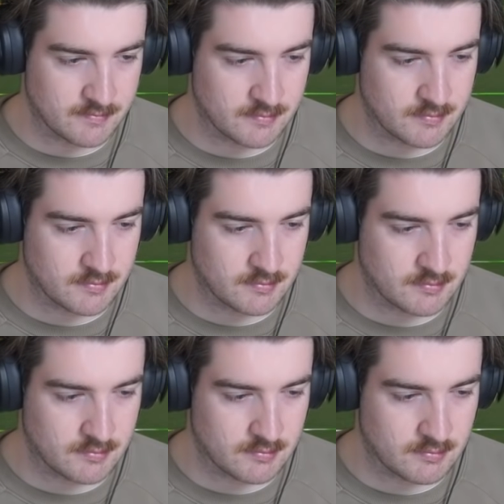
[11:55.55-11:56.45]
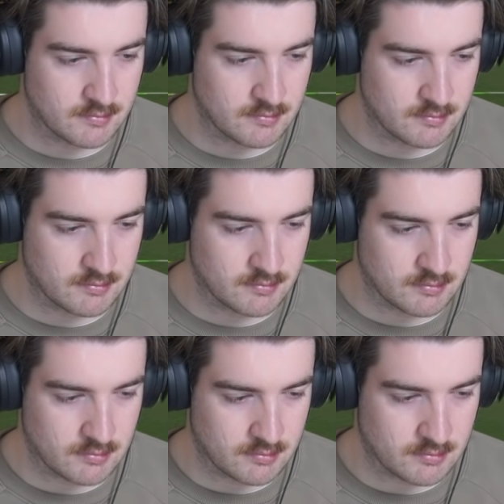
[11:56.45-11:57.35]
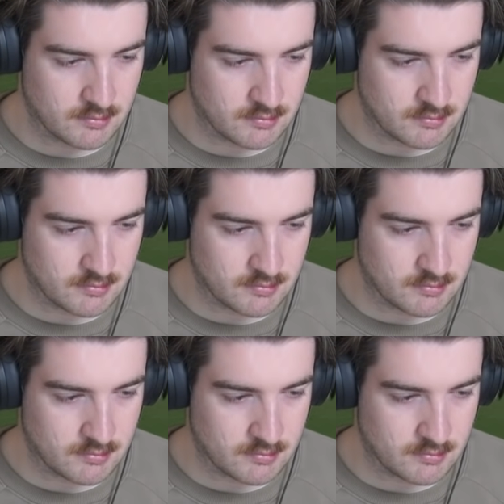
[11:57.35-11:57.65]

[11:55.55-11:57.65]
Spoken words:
(silence)